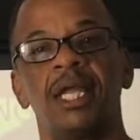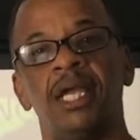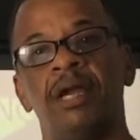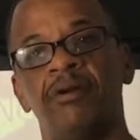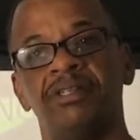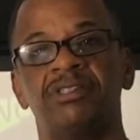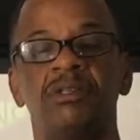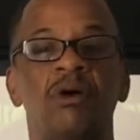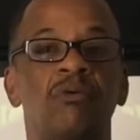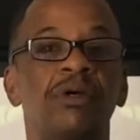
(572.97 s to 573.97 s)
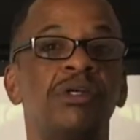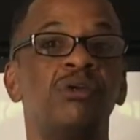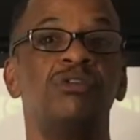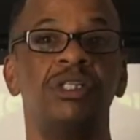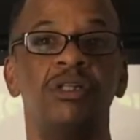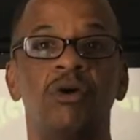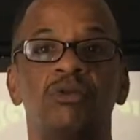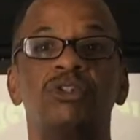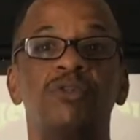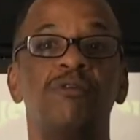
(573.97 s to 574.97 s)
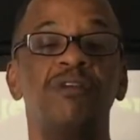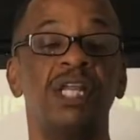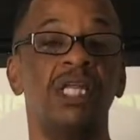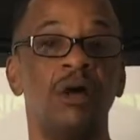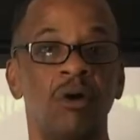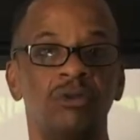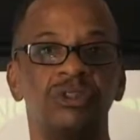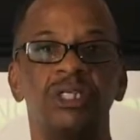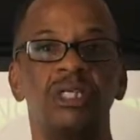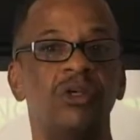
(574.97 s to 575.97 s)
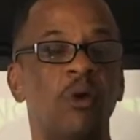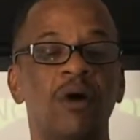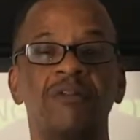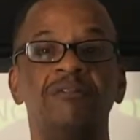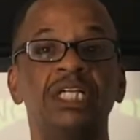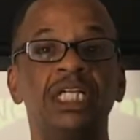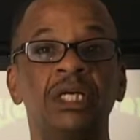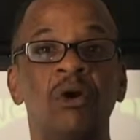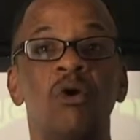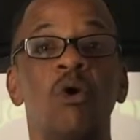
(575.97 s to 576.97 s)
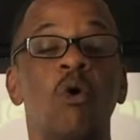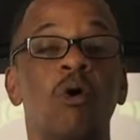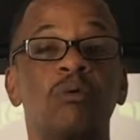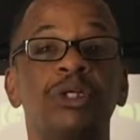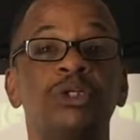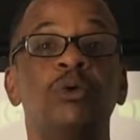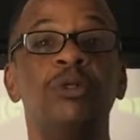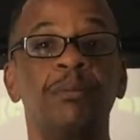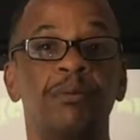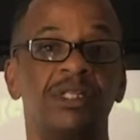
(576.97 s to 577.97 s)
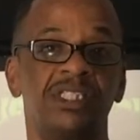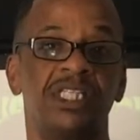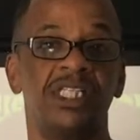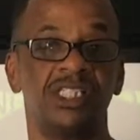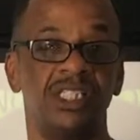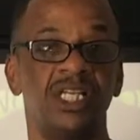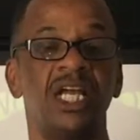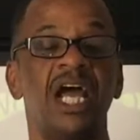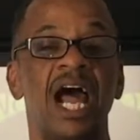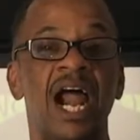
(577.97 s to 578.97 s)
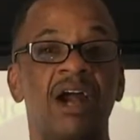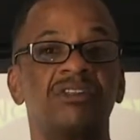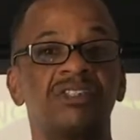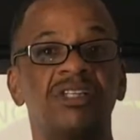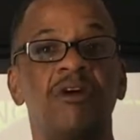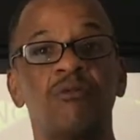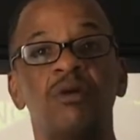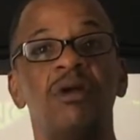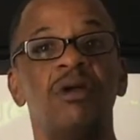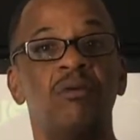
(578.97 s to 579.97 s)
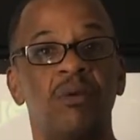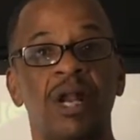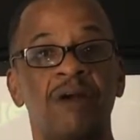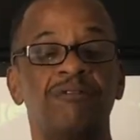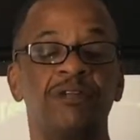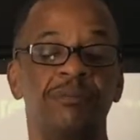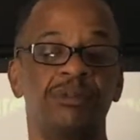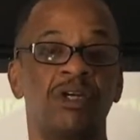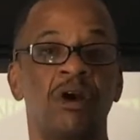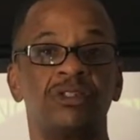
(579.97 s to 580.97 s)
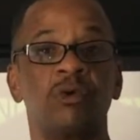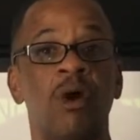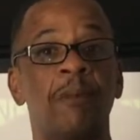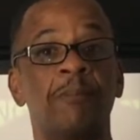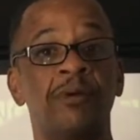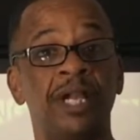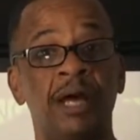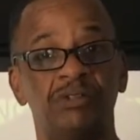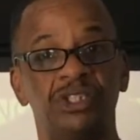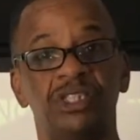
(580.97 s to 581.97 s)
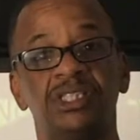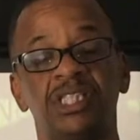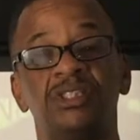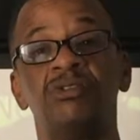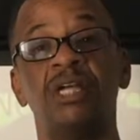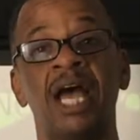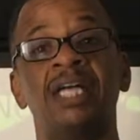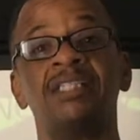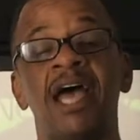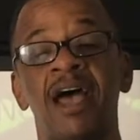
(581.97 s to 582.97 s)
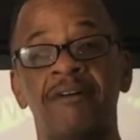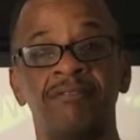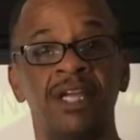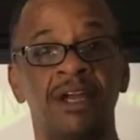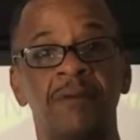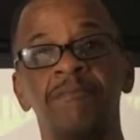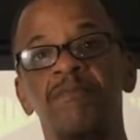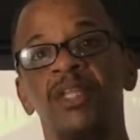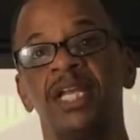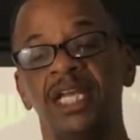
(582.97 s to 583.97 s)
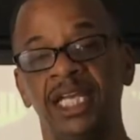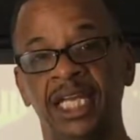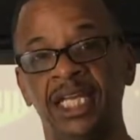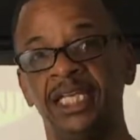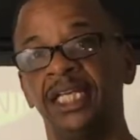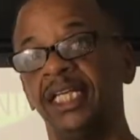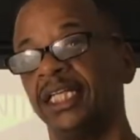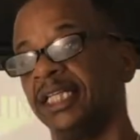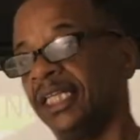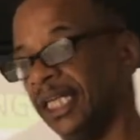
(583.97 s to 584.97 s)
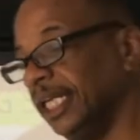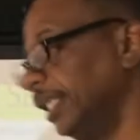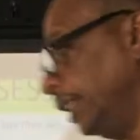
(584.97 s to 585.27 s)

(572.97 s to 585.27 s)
Harris. Though we're using those 2 videos, no other video, or we're doing the presentation ourselves with our flip charts or our printout sheets that you guys have there in Kenya.